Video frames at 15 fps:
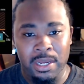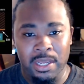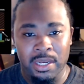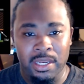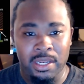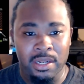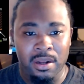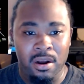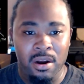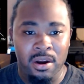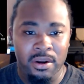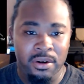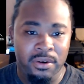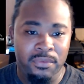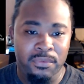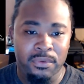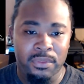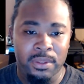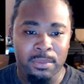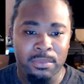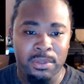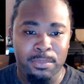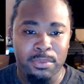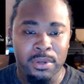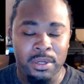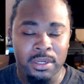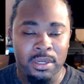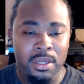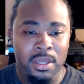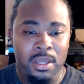it harder for them to
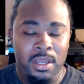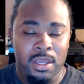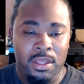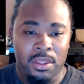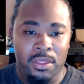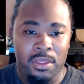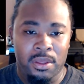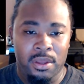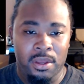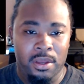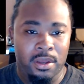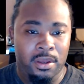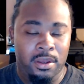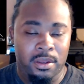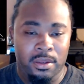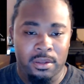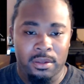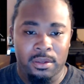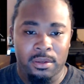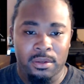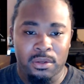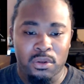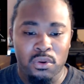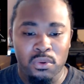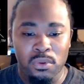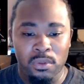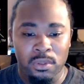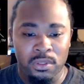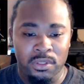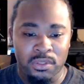put the
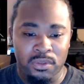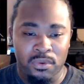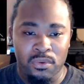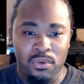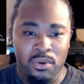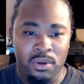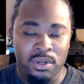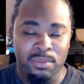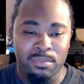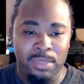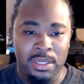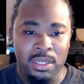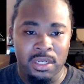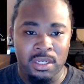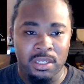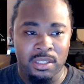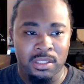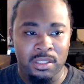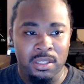coolers on, because